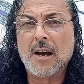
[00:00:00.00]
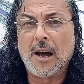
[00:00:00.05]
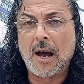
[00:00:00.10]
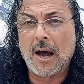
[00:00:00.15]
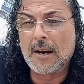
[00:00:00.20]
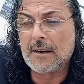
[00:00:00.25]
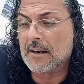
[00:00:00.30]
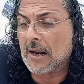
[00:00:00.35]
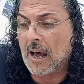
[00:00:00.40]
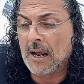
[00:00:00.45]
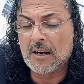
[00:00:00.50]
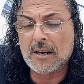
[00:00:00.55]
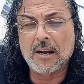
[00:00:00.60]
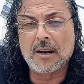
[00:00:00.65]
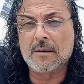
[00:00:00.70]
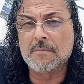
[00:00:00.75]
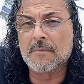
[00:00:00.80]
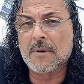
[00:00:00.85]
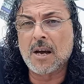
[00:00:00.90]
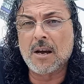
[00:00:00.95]
I, I
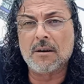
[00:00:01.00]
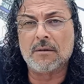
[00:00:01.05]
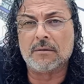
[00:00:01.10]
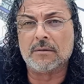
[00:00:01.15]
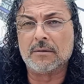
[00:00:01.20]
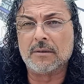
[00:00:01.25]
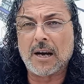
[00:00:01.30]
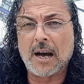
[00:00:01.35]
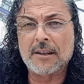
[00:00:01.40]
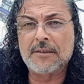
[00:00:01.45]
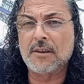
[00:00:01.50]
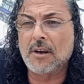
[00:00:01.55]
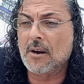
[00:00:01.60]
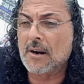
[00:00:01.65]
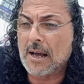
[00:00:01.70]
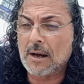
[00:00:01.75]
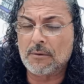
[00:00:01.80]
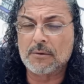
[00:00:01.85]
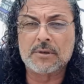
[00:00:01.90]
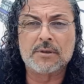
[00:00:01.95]
let him know. I thought
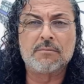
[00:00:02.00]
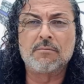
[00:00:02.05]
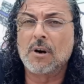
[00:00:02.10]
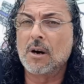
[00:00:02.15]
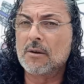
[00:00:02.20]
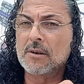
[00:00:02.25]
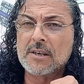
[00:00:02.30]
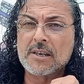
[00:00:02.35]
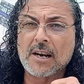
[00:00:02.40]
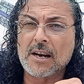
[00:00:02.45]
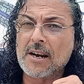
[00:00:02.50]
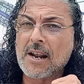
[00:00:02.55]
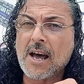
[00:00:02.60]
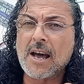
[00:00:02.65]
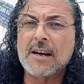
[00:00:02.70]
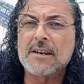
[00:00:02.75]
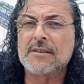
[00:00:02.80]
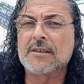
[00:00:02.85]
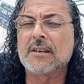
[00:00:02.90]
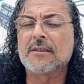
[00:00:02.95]
I was rolling the
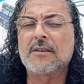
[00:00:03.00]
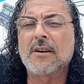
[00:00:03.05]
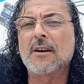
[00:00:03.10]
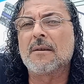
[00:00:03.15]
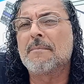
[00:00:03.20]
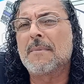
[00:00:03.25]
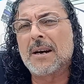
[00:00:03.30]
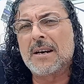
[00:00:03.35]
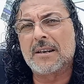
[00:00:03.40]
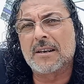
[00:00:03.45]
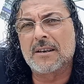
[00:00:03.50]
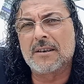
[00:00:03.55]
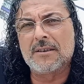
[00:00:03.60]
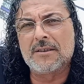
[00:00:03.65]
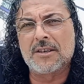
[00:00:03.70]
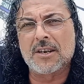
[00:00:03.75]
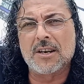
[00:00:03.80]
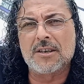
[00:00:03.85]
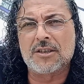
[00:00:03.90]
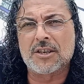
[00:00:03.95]
dice. I thought I made a good
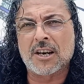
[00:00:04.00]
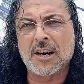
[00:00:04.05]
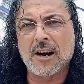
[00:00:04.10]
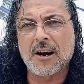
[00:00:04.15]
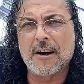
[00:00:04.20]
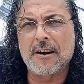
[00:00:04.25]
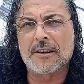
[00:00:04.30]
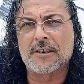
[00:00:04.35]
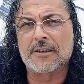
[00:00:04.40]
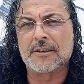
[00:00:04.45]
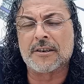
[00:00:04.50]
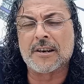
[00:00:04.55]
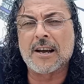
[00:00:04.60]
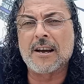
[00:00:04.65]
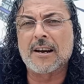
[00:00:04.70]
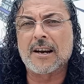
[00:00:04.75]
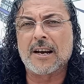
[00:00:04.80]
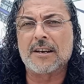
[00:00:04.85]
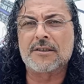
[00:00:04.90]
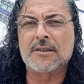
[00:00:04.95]
judge of character.
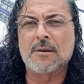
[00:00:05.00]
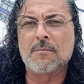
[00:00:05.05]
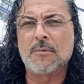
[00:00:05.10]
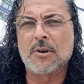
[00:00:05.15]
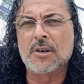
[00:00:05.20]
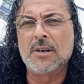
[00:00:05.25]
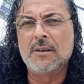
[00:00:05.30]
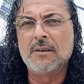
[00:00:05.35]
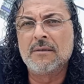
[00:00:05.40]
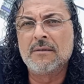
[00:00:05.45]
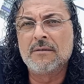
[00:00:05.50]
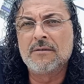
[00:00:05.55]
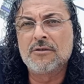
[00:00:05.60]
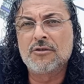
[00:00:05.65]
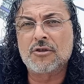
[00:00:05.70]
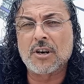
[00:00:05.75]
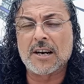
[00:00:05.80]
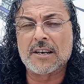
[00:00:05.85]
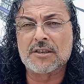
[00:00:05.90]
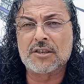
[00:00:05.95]
Now I got someone
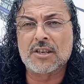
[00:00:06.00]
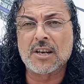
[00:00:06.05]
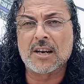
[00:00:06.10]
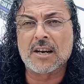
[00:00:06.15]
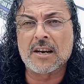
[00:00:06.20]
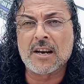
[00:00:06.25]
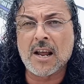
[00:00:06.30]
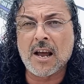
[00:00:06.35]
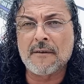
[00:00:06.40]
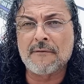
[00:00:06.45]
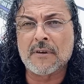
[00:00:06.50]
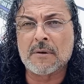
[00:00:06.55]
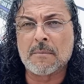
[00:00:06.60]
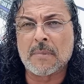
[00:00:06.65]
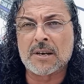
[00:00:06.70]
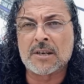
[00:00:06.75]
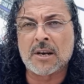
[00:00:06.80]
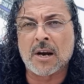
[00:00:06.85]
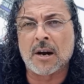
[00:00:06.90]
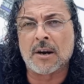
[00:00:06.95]
trying to stick a knife in
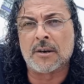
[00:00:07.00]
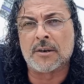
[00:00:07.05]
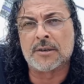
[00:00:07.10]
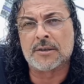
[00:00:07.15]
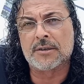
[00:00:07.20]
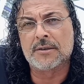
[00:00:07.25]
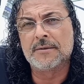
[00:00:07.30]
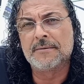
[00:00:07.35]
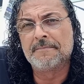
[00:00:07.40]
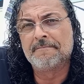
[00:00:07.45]
my tires.